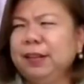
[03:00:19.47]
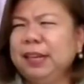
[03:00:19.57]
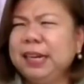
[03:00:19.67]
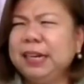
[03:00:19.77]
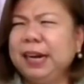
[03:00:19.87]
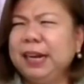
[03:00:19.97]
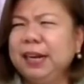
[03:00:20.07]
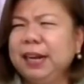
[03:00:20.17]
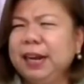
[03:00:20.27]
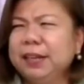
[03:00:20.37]

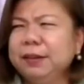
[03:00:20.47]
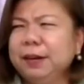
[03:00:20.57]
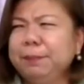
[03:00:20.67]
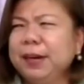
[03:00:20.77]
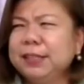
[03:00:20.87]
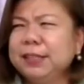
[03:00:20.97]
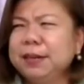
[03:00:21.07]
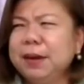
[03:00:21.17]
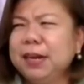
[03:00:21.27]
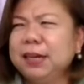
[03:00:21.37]
legal and the
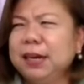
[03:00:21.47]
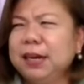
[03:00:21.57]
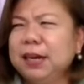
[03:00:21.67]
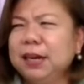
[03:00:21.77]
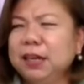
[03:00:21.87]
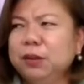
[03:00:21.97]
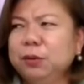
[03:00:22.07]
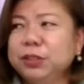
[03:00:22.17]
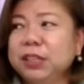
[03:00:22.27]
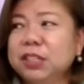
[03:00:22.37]
policy making, and
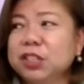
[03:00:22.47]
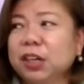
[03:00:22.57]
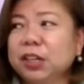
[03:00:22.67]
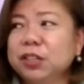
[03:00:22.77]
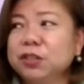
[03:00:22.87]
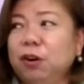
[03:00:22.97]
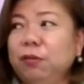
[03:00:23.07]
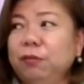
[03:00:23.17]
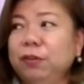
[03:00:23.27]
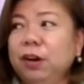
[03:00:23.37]
those in charge
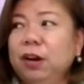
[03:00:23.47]
of